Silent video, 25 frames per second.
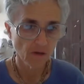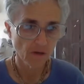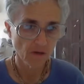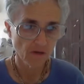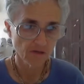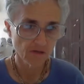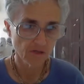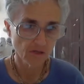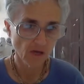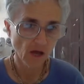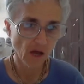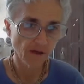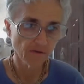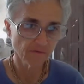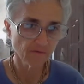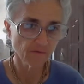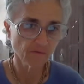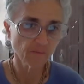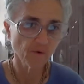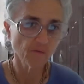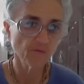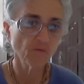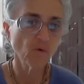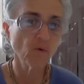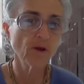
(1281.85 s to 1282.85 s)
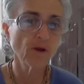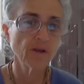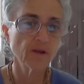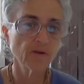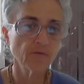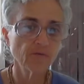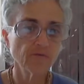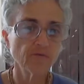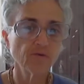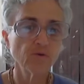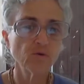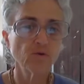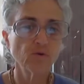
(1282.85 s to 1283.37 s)
Aside from avoiding
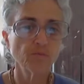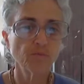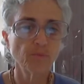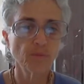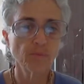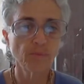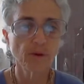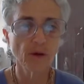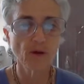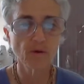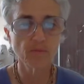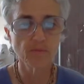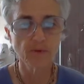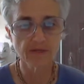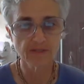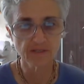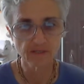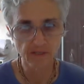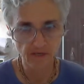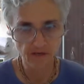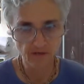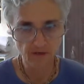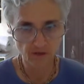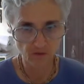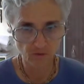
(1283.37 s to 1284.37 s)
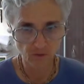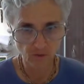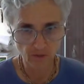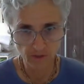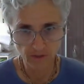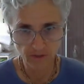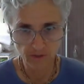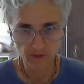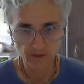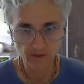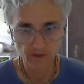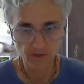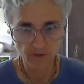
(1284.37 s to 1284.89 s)
food prepared by
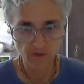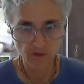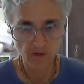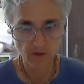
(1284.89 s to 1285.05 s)
sensualists,